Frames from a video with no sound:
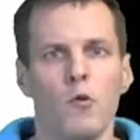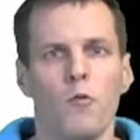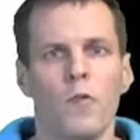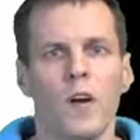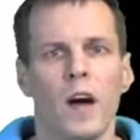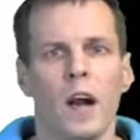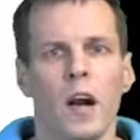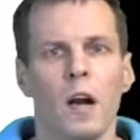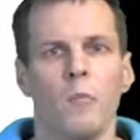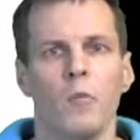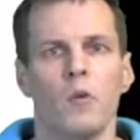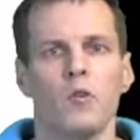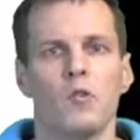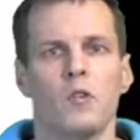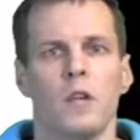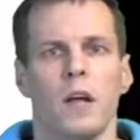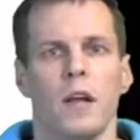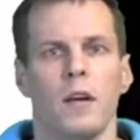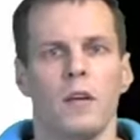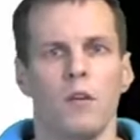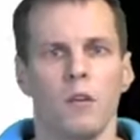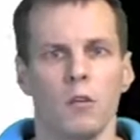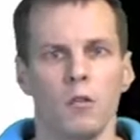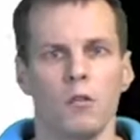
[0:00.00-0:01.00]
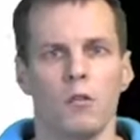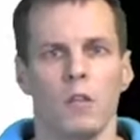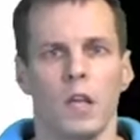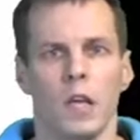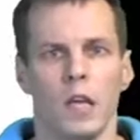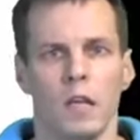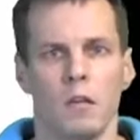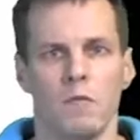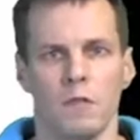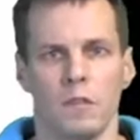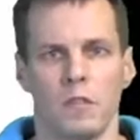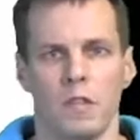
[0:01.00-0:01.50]
variables and not the
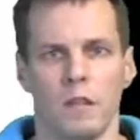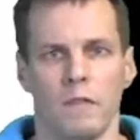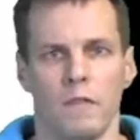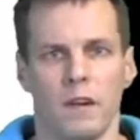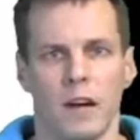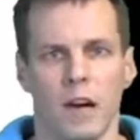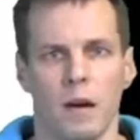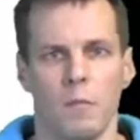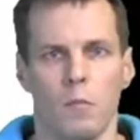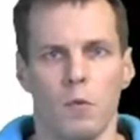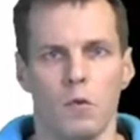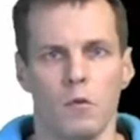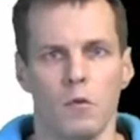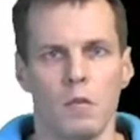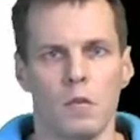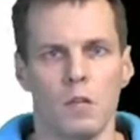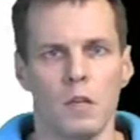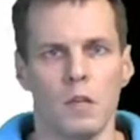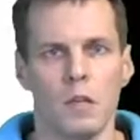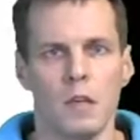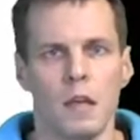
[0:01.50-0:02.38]
interesting variables.